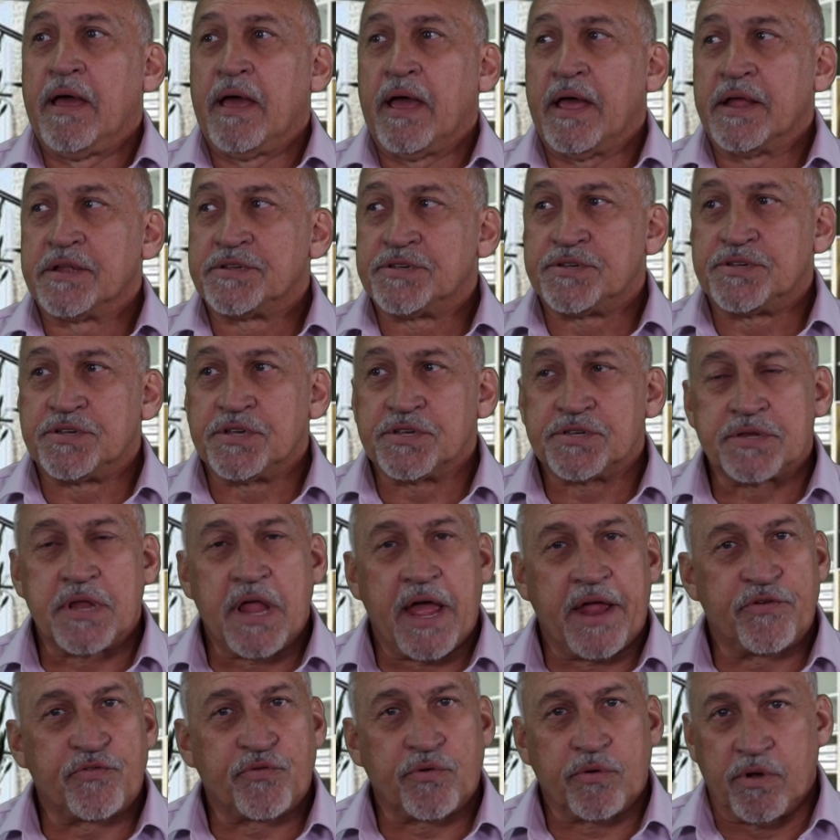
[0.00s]
It's just
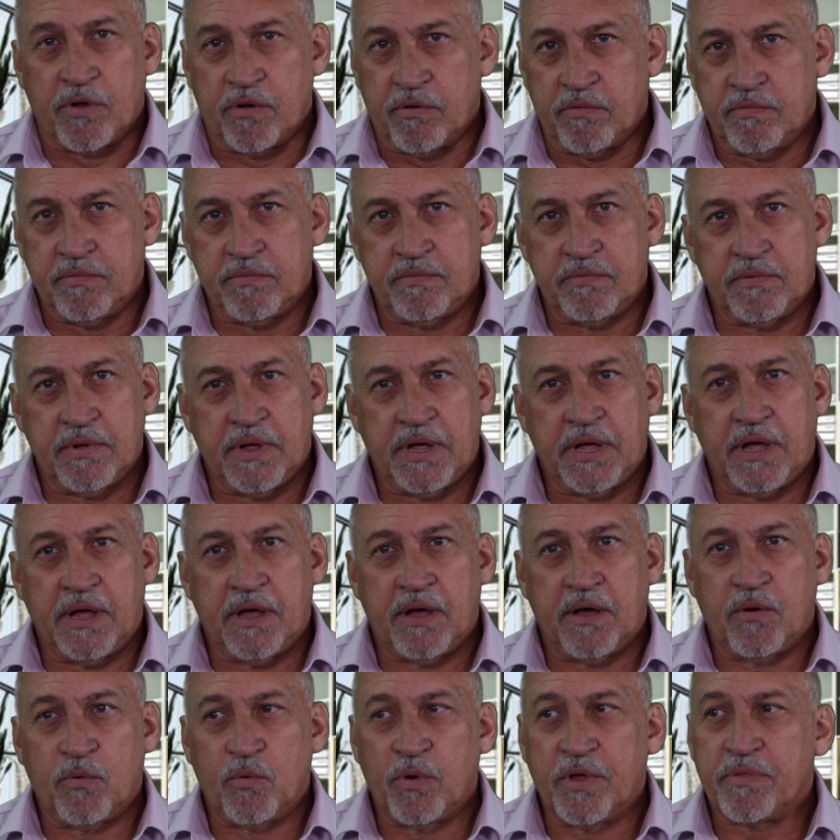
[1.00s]
not true.
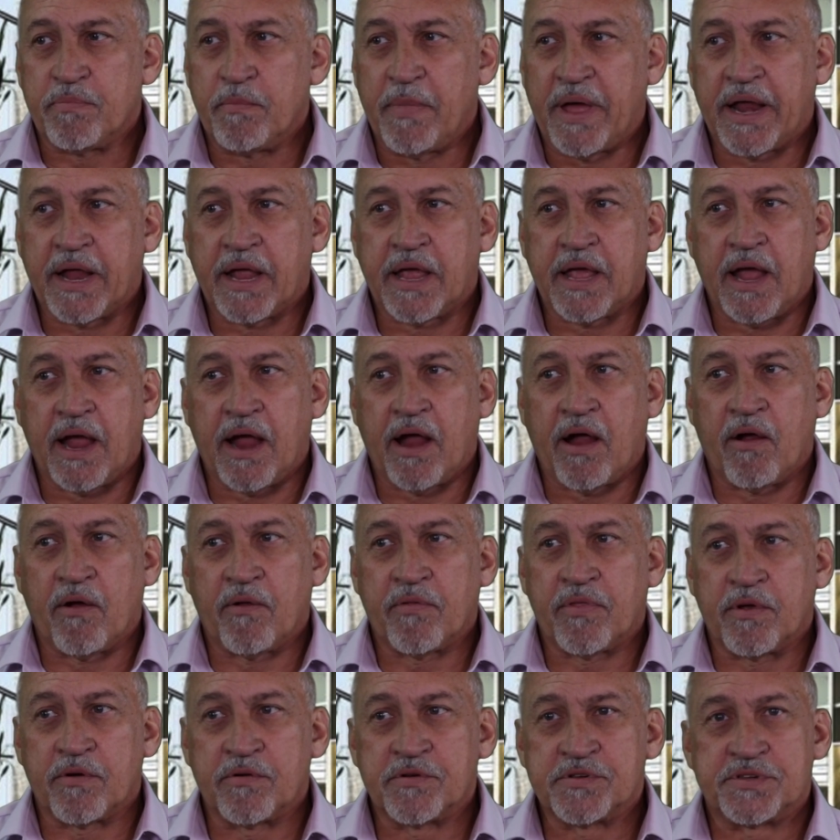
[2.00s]
With
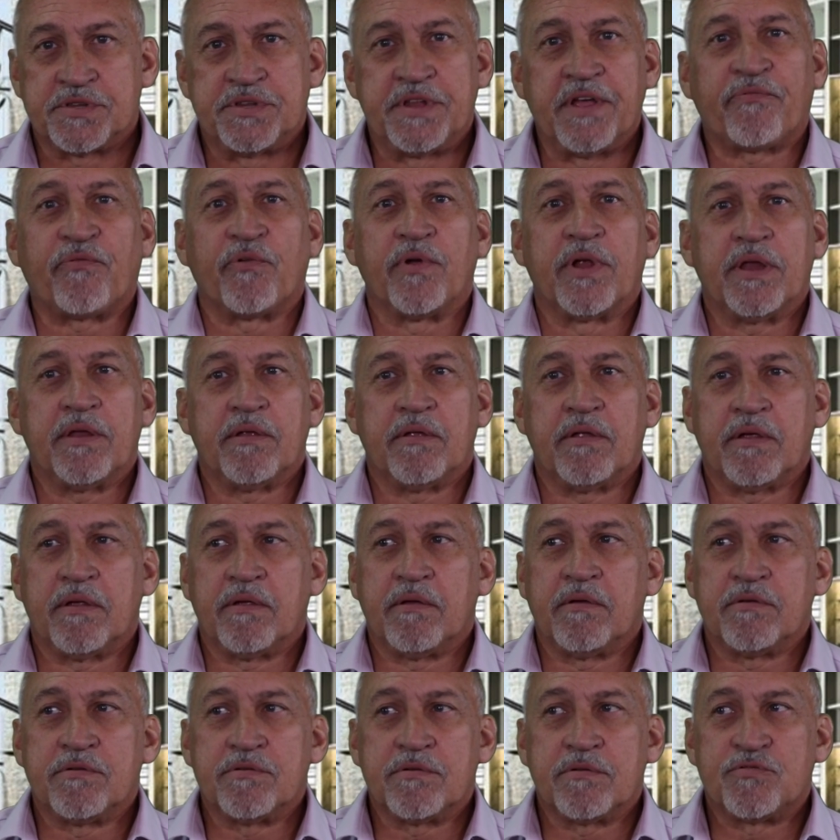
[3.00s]
Medicare, there's different
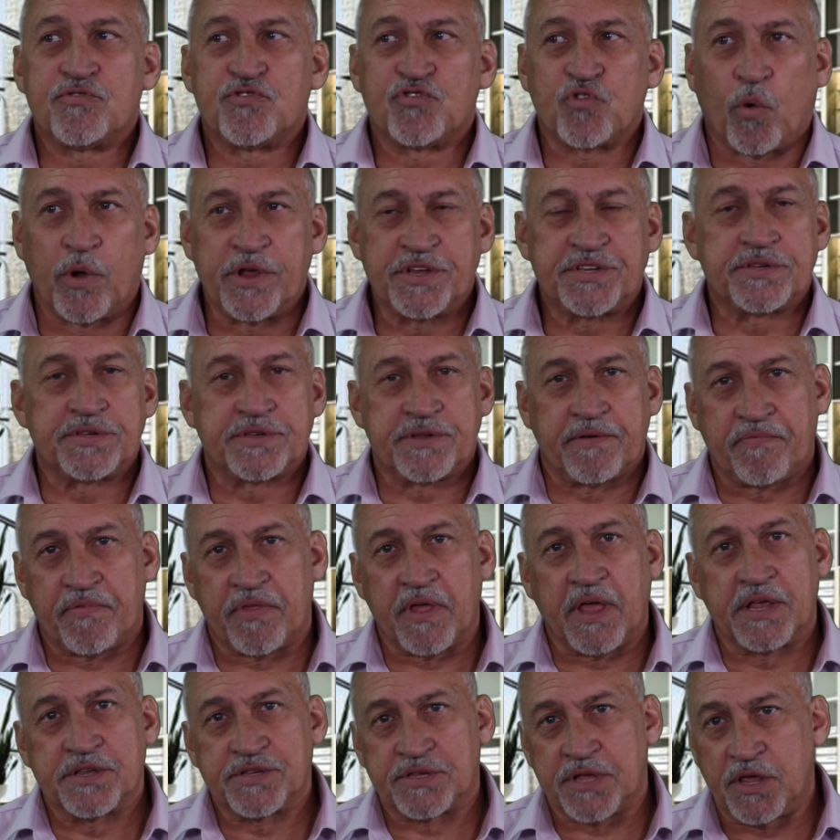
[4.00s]
choices of
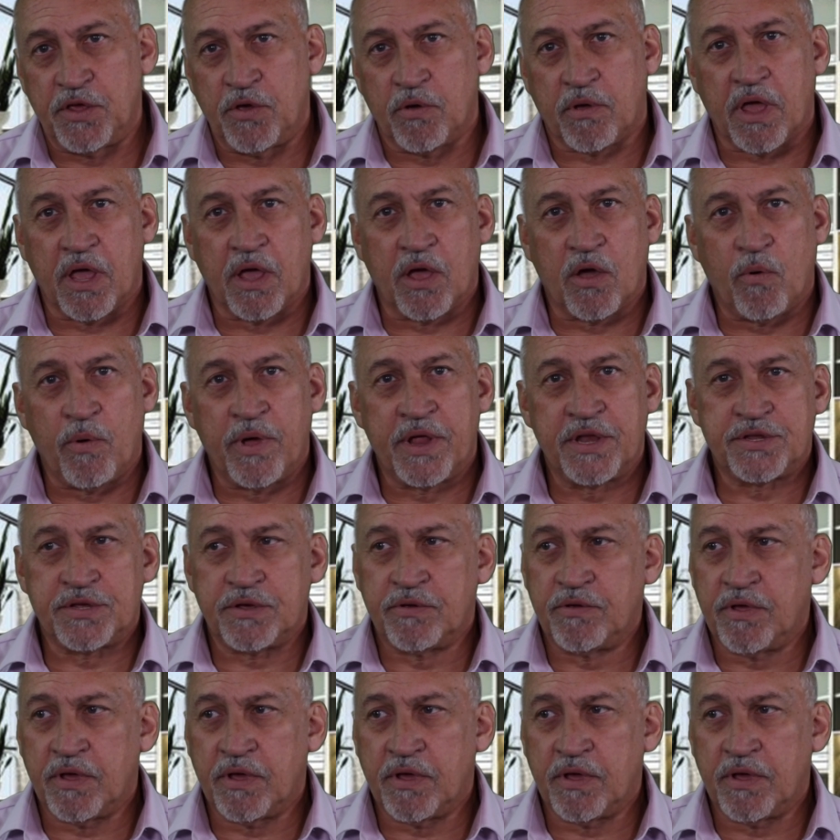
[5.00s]
things that you can go into.